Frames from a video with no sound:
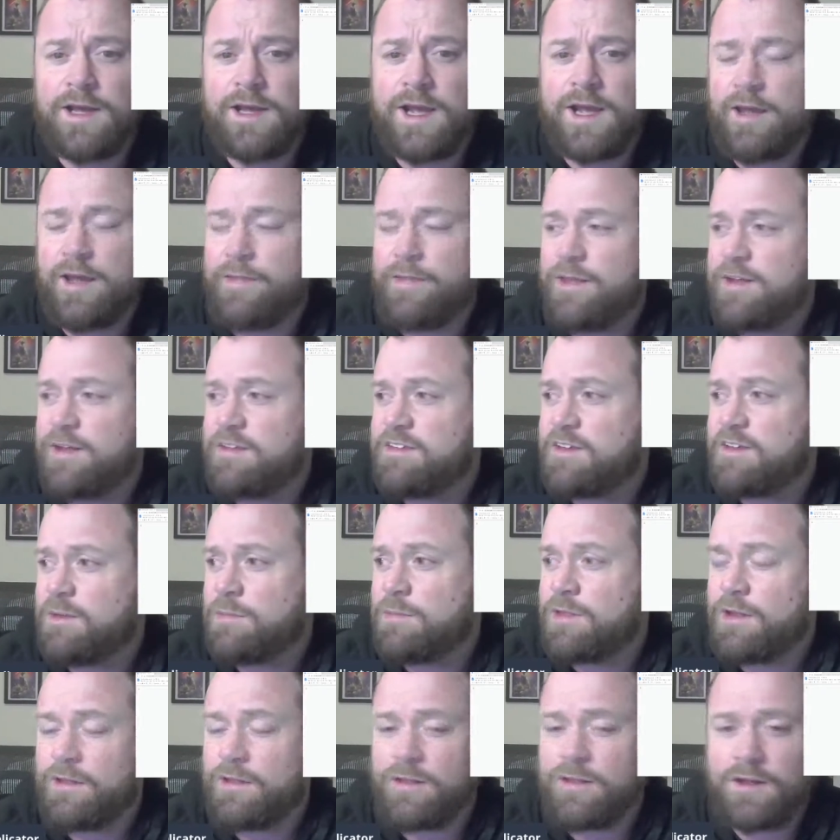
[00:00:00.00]
and that's
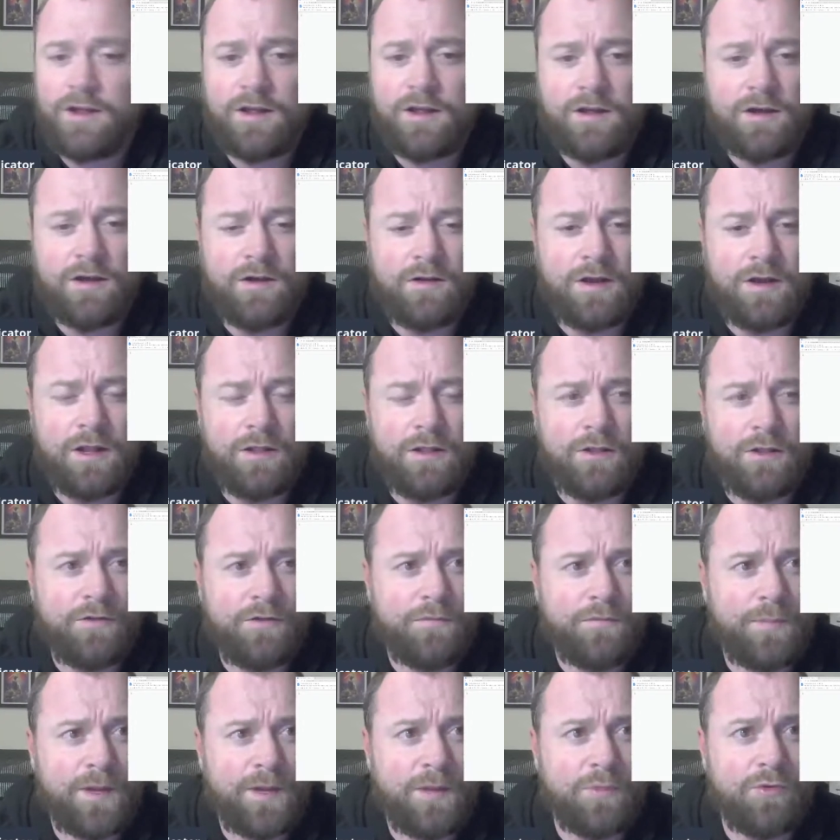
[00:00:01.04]
something that a lot of
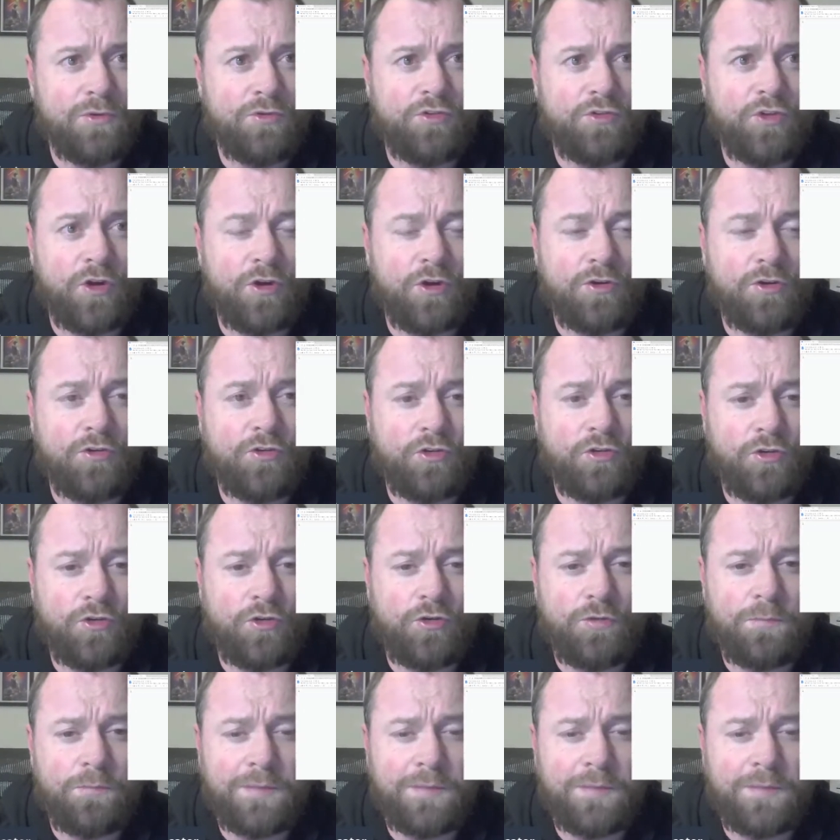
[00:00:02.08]
people don't do.